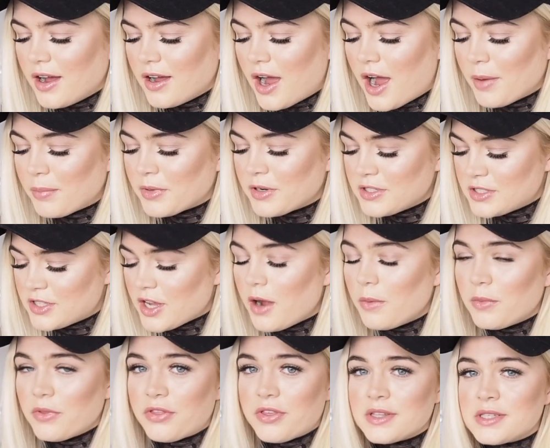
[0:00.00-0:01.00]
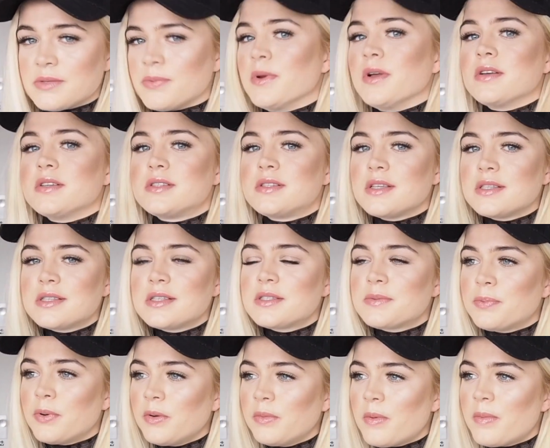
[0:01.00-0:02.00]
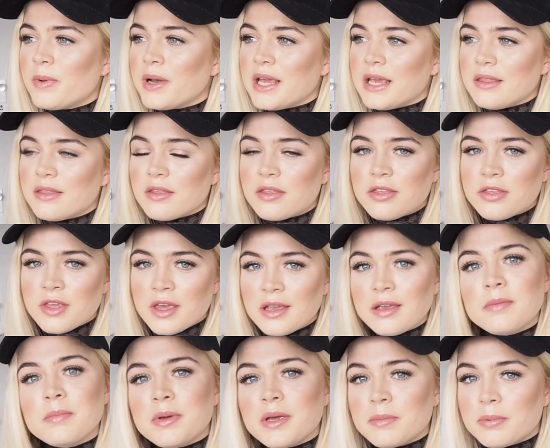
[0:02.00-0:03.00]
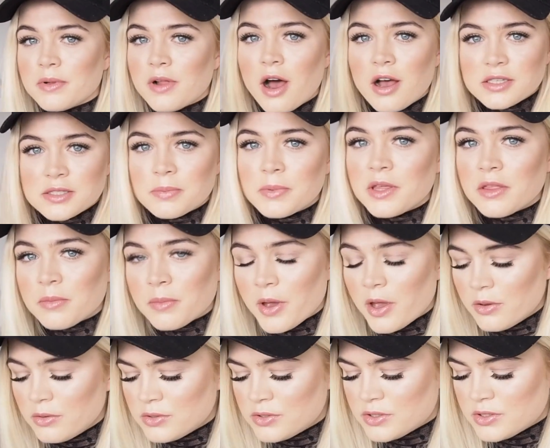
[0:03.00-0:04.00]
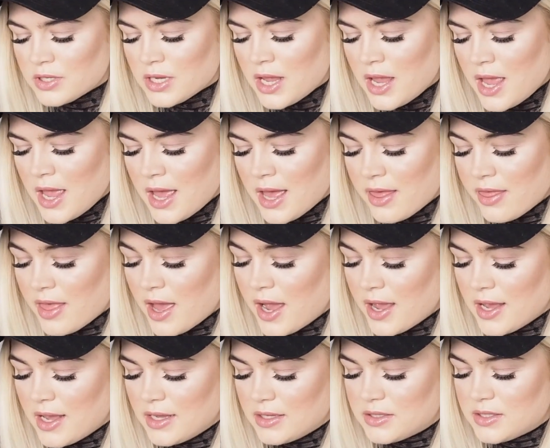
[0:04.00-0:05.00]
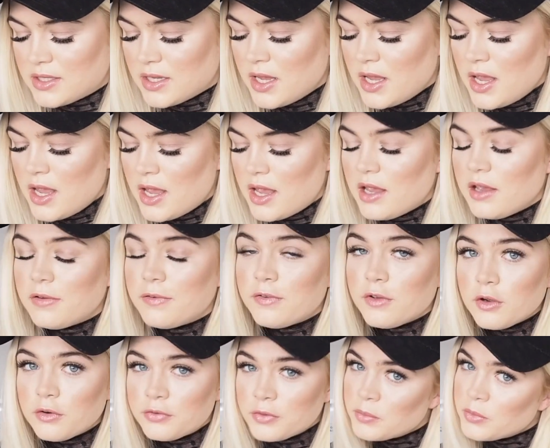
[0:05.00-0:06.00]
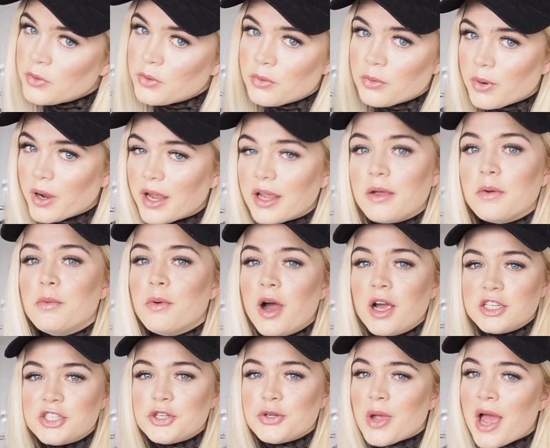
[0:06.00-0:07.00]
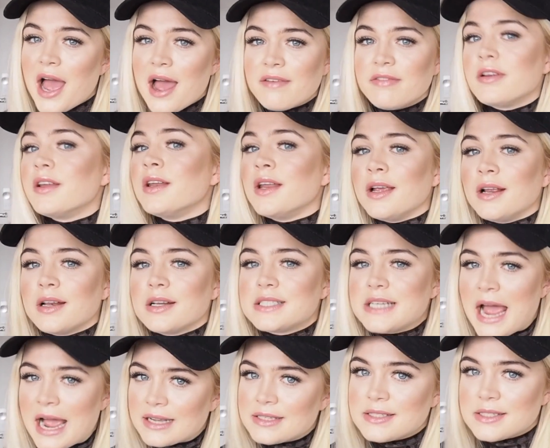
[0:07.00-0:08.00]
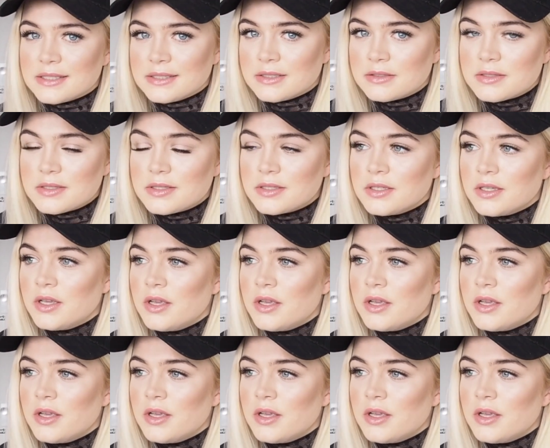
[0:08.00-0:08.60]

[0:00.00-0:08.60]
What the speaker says: I'm gonna start with this one because this is probably the thing people ask me the most, and that is, if you're from Norway, why do you have an English accent?